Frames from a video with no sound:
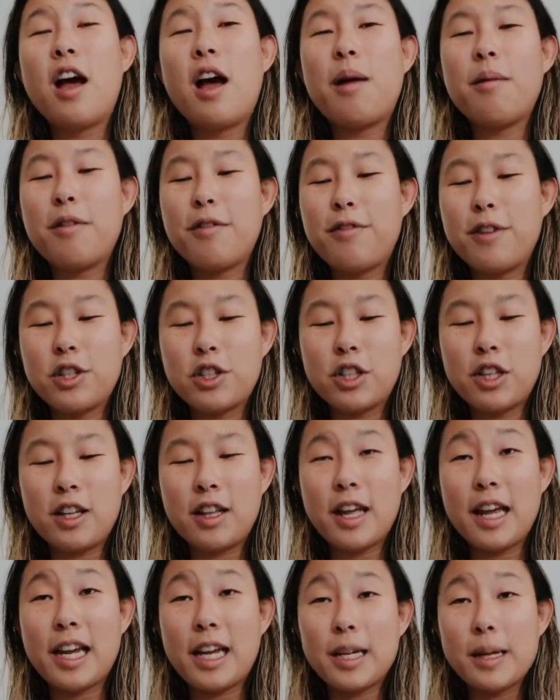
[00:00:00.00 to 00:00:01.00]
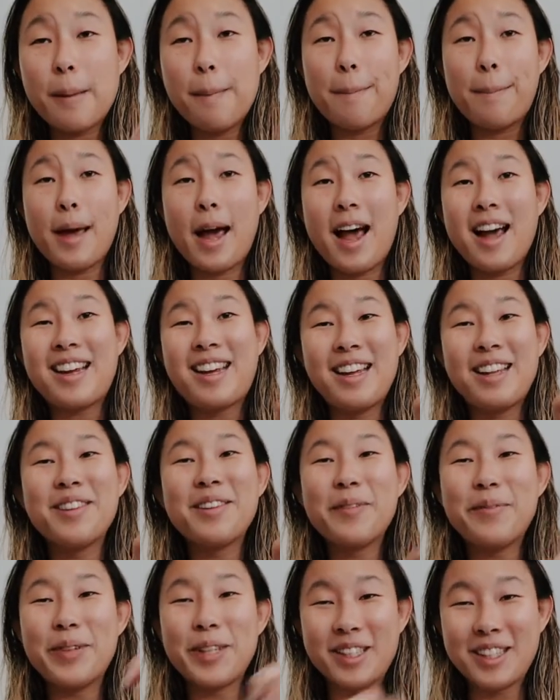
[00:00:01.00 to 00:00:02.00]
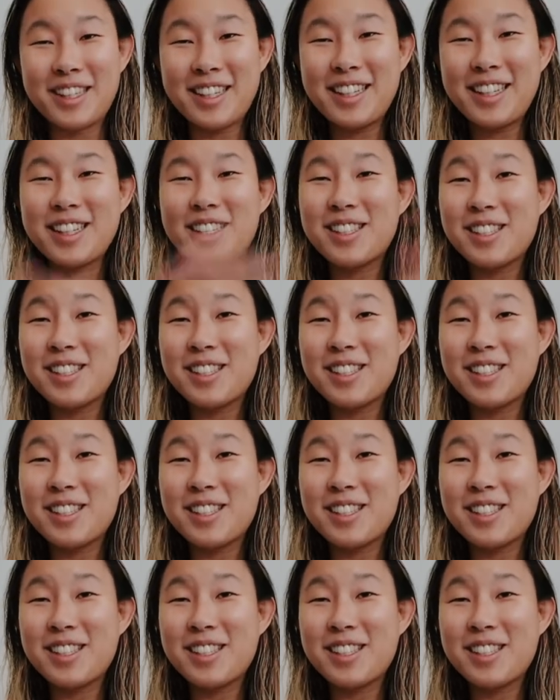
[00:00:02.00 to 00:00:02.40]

I'm officially like back in the building.